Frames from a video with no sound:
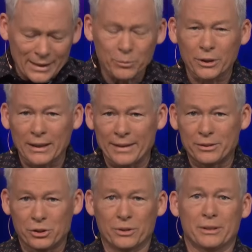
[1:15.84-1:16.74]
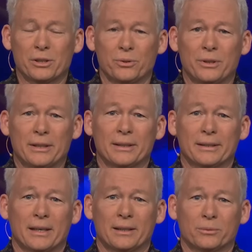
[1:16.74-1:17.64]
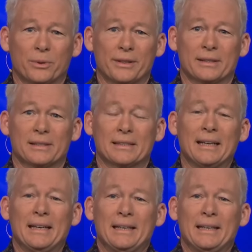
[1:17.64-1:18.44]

and we're glad that you can tune in with us.